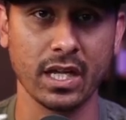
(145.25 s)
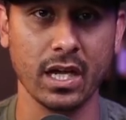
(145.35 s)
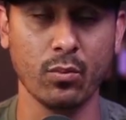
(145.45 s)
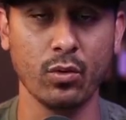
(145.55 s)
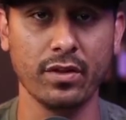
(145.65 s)

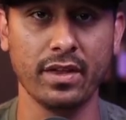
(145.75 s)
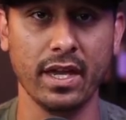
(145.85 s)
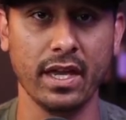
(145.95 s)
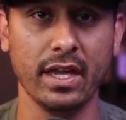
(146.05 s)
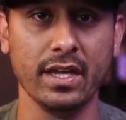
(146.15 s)
with
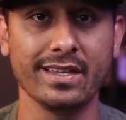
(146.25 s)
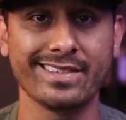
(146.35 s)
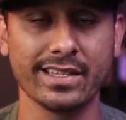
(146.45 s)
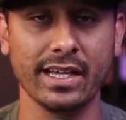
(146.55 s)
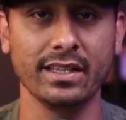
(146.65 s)
a
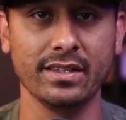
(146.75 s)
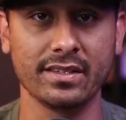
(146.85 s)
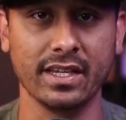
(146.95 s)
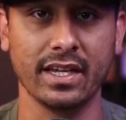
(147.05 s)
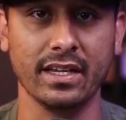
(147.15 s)
silent
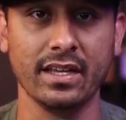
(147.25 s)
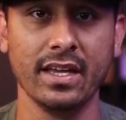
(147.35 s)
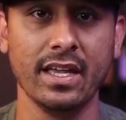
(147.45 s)
second.